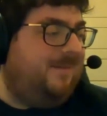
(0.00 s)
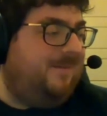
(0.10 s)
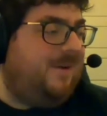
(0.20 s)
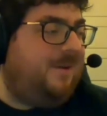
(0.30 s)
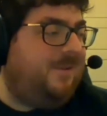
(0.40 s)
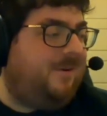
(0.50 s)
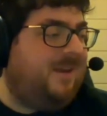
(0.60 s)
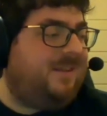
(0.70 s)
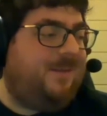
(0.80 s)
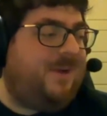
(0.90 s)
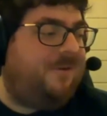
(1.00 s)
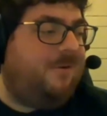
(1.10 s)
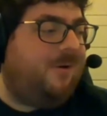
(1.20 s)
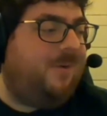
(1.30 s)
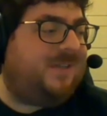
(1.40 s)
Well, the great thing about
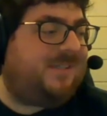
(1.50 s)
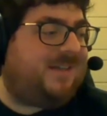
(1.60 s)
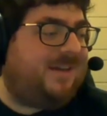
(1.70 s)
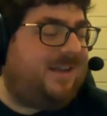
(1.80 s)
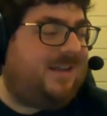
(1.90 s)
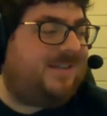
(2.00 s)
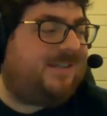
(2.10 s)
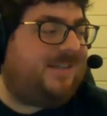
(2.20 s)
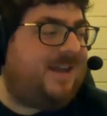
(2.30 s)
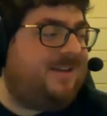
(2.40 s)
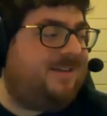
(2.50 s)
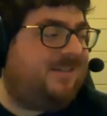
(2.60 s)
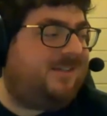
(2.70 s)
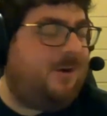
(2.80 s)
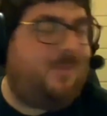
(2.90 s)
Norm is he said
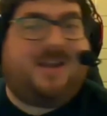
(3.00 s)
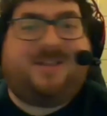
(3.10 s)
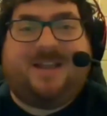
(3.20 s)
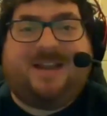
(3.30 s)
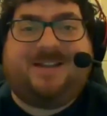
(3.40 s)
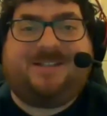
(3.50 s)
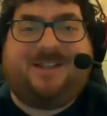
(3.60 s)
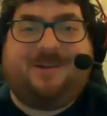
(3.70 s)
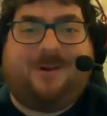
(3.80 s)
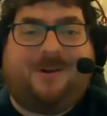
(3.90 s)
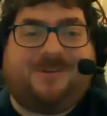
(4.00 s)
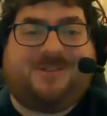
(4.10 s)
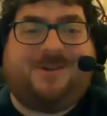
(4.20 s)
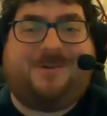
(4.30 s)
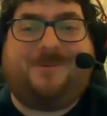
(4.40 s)
so many things, and they're all
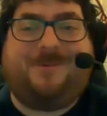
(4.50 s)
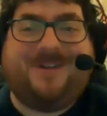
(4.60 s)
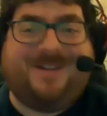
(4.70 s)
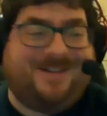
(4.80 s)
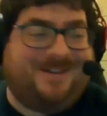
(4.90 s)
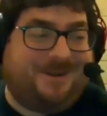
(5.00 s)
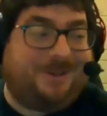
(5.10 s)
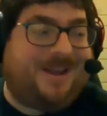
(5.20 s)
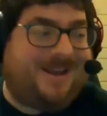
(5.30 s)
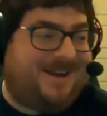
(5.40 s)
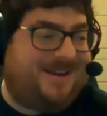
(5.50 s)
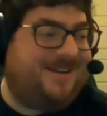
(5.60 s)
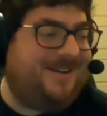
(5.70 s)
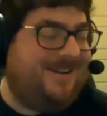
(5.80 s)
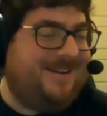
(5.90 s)
so clean
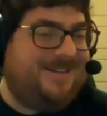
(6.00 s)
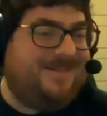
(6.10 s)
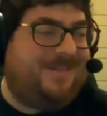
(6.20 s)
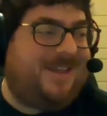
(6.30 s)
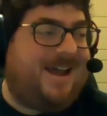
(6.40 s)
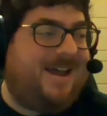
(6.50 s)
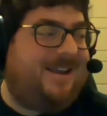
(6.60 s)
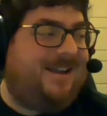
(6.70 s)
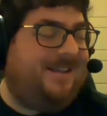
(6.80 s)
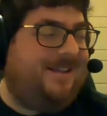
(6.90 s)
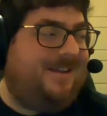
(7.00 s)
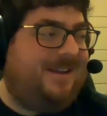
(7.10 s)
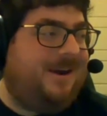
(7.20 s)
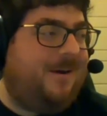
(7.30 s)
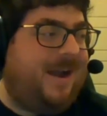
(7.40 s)
that
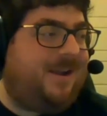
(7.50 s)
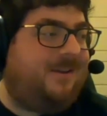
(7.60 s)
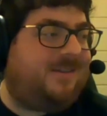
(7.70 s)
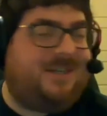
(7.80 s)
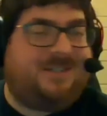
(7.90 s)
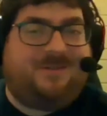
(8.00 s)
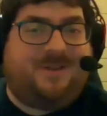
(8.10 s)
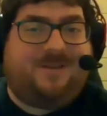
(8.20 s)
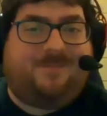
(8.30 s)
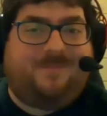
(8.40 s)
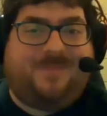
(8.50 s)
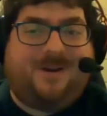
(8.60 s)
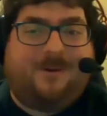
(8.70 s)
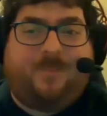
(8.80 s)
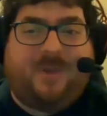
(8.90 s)
I could essentially
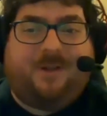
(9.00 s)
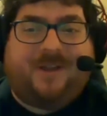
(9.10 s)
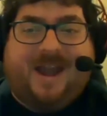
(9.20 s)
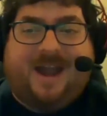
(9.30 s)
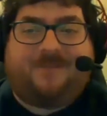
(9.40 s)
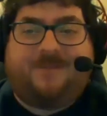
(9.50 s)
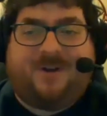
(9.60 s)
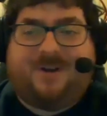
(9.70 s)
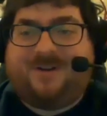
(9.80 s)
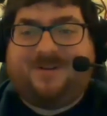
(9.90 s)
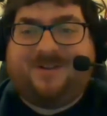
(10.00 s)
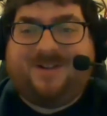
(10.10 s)
build half of a